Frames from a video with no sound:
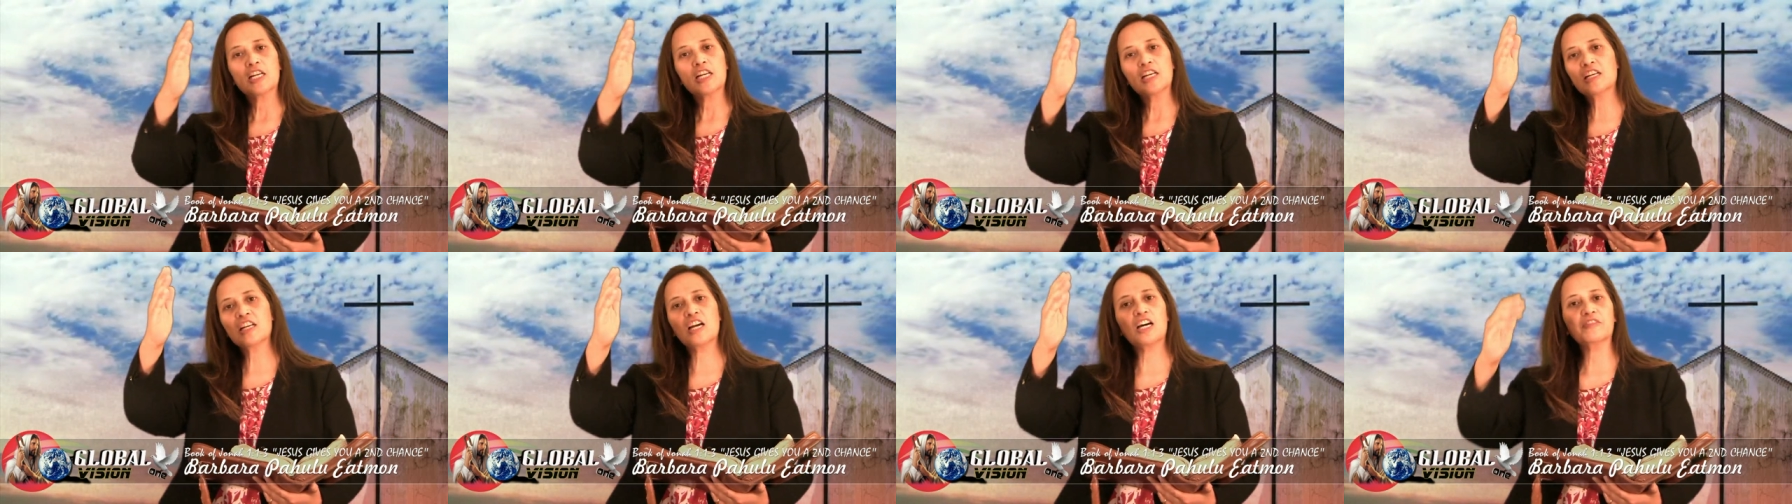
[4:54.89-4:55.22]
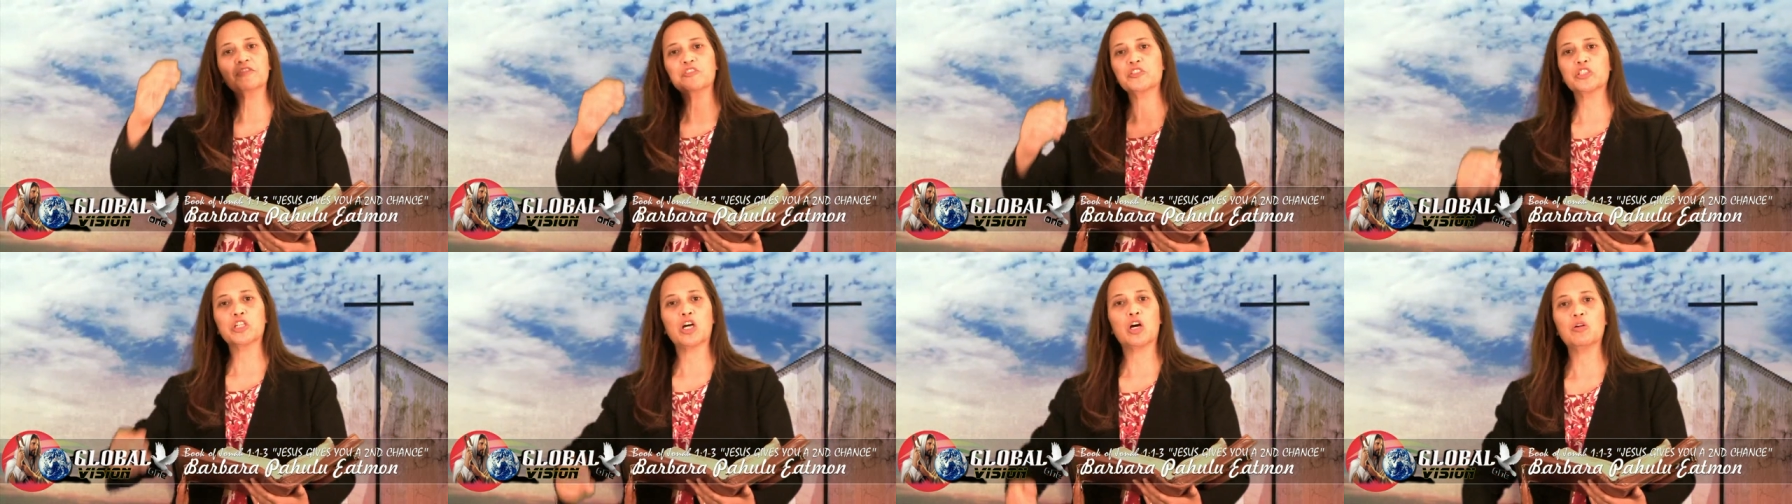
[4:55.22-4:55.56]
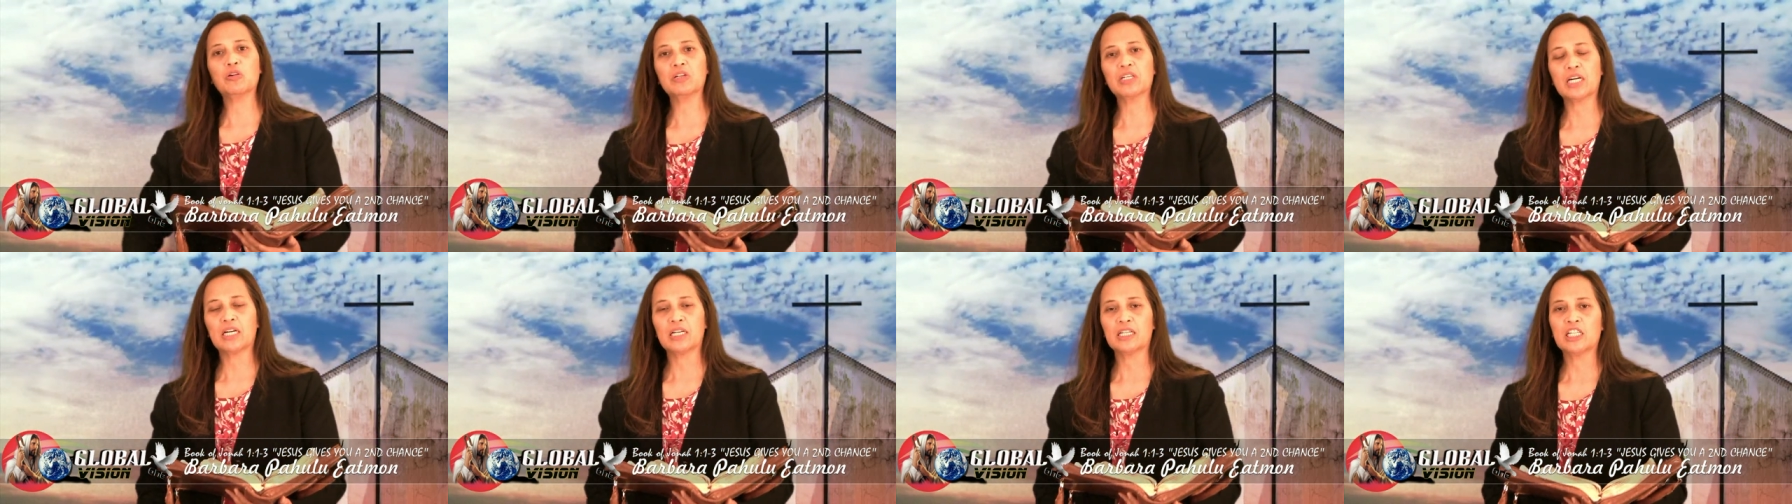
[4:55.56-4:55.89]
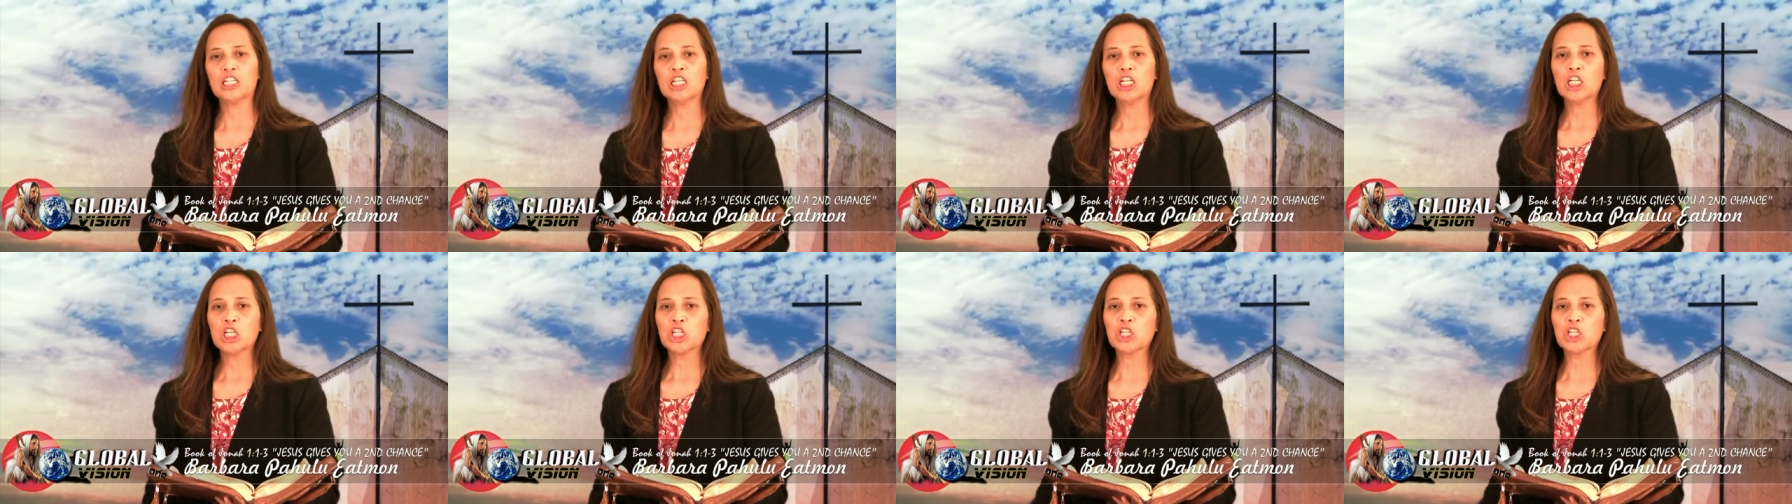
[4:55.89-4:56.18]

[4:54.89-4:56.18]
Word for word: loved Jonah.